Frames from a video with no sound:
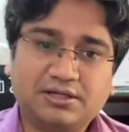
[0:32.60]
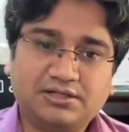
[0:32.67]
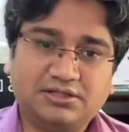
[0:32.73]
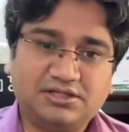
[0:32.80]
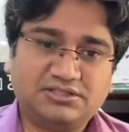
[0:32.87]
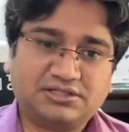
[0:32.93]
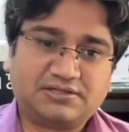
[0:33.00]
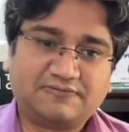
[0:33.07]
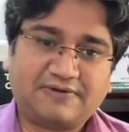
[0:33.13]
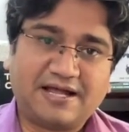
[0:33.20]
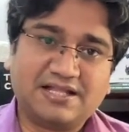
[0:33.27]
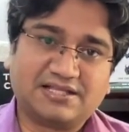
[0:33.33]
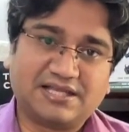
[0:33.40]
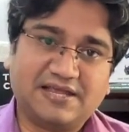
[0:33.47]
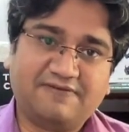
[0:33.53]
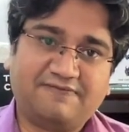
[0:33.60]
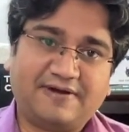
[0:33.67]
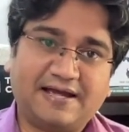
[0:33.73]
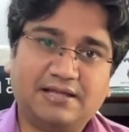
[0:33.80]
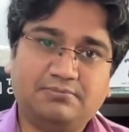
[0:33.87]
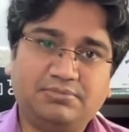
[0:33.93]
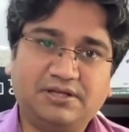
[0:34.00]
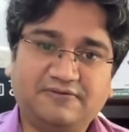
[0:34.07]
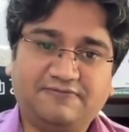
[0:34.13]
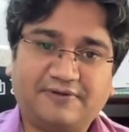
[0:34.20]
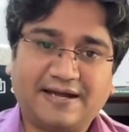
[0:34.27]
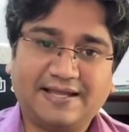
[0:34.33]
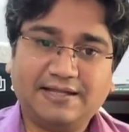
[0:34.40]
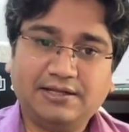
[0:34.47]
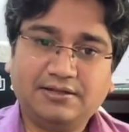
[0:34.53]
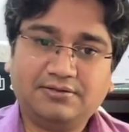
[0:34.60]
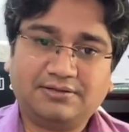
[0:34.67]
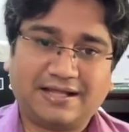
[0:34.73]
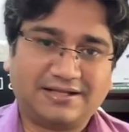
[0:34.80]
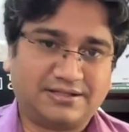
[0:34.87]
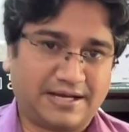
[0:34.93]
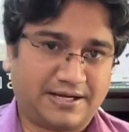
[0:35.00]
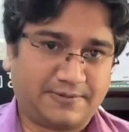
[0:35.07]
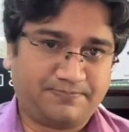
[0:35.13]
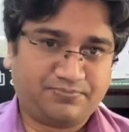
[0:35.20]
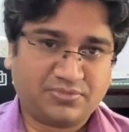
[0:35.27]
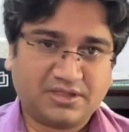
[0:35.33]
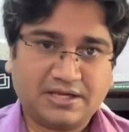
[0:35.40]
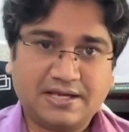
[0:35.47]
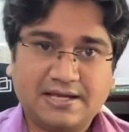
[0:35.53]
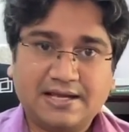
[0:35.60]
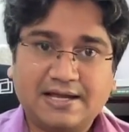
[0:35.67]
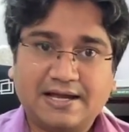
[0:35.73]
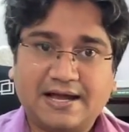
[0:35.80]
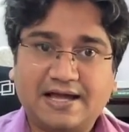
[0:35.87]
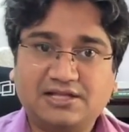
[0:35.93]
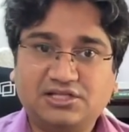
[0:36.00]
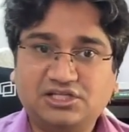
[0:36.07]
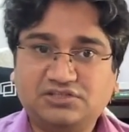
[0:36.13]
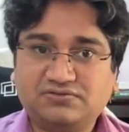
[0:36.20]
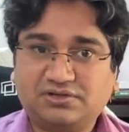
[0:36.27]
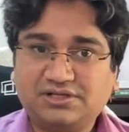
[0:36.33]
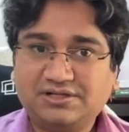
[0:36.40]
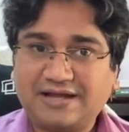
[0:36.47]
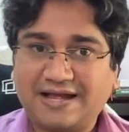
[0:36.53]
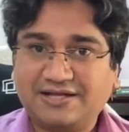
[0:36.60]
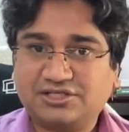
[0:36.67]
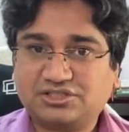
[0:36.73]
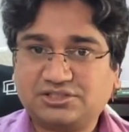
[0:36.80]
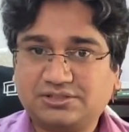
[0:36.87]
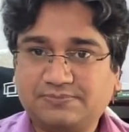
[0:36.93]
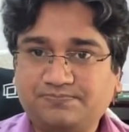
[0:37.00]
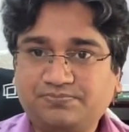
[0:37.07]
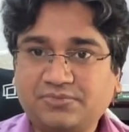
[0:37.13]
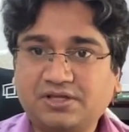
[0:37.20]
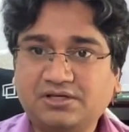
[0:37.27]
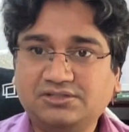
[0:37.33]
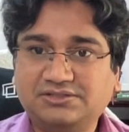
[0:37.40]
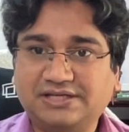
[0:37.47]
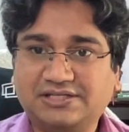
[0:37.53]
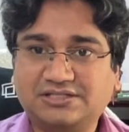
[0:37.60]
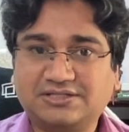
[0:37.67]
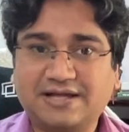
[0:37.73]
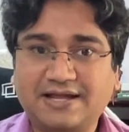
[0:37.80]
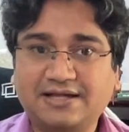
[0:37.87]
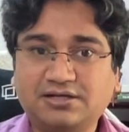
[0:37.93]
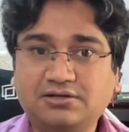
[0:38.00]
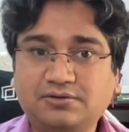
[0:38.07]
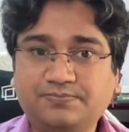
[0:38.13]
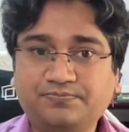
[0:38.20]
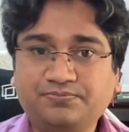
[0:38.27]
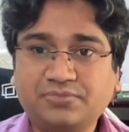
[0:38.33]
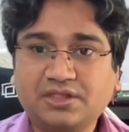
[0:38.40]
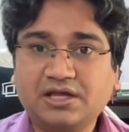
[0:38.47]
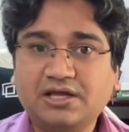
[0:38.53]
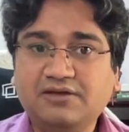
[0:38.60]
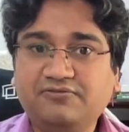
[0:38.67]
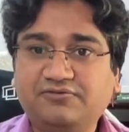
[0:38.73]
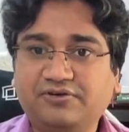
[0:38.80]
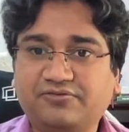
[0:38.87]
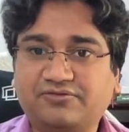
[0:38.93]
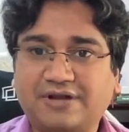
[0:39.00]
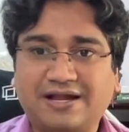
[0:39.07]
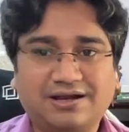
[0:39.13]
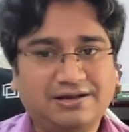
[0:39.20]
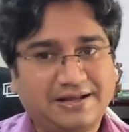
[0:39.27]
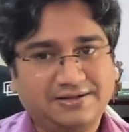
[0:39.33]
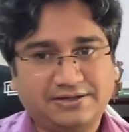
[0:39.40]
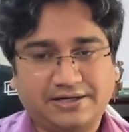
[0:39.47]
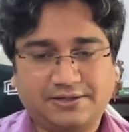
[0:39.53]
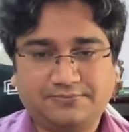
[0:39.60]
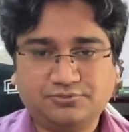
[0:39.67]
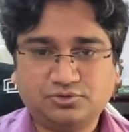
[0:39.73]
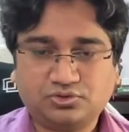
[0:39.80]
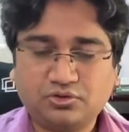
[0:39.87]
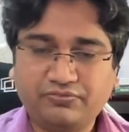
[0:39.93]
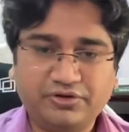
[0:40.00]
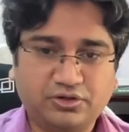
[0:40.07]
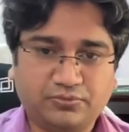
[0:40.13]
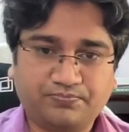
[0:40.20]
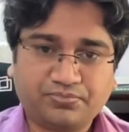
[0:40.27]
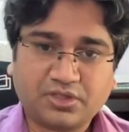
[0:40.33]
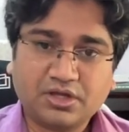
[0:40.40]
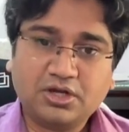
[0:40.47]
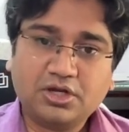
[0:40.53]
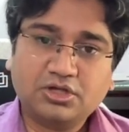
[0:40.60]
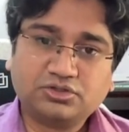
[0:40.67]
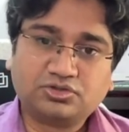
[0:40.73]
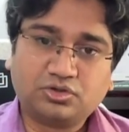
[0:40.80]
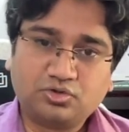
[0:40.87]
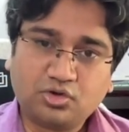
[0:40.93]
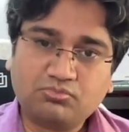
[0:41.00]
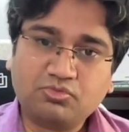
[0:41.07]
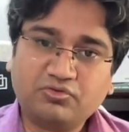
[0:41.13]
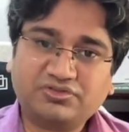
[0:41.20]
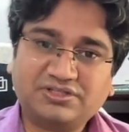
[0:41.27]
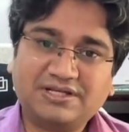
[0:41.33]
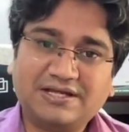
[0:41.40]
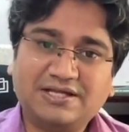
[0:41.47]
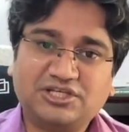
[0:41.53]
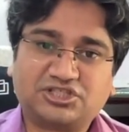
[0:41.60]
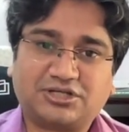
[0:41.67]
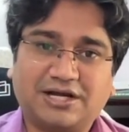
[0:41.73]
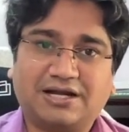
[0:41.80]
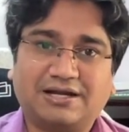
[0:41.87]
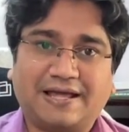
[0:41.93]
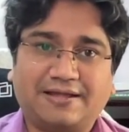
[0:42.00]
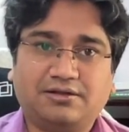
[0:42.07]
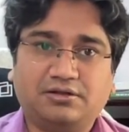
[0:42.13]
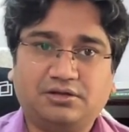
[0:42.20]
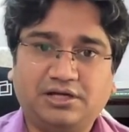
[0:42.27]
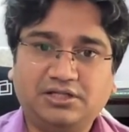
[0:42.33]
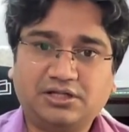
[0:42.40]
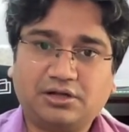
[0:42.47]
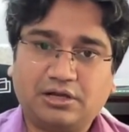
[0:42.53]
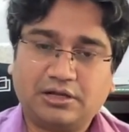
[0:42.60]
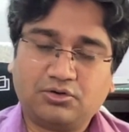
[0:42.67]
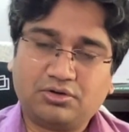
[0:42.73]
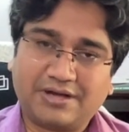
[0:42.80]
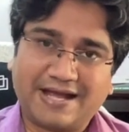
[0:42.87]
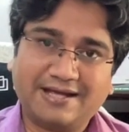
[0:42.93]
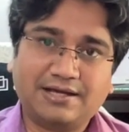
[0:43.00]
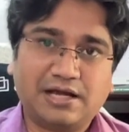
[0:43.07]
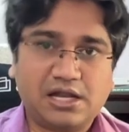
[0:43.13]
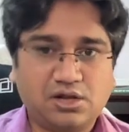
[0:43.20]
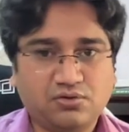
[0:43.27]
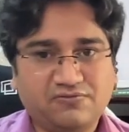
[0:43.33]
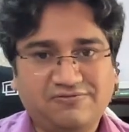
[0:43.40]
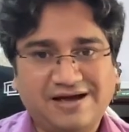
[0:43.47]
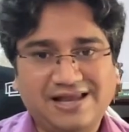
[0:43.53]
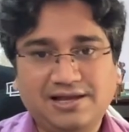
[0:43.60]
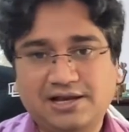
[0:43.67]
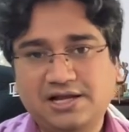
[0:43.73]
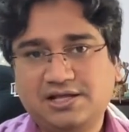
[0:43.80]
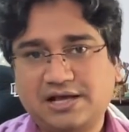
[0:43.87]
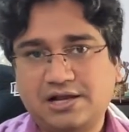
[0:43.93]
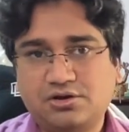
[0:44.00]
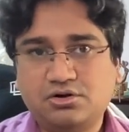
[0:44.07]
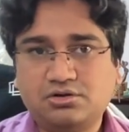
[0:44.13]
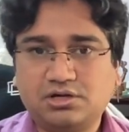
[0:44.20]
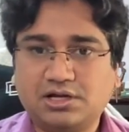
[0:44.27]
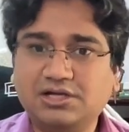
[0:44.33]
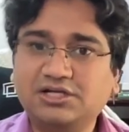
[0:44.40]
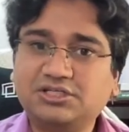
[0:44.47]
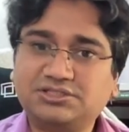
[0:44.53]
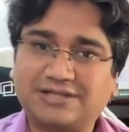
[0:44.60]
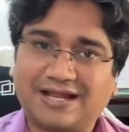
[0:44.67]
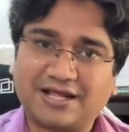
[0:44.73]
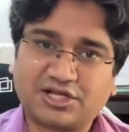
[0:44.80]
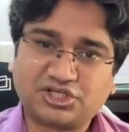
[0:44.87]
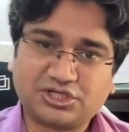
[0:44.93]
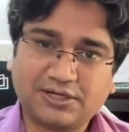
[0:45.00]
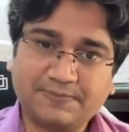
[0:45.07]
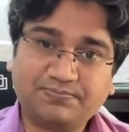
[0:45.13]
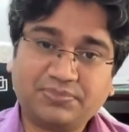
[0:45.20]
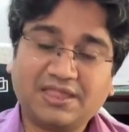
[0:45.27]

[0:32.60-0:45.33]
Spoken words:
These are the files, A file, B file, like that. And these were the ranks, 6th rank, 5th rank, like that. So we know. So rook moves in a straight line, either along a rank, along a file. It cannot turn its direction.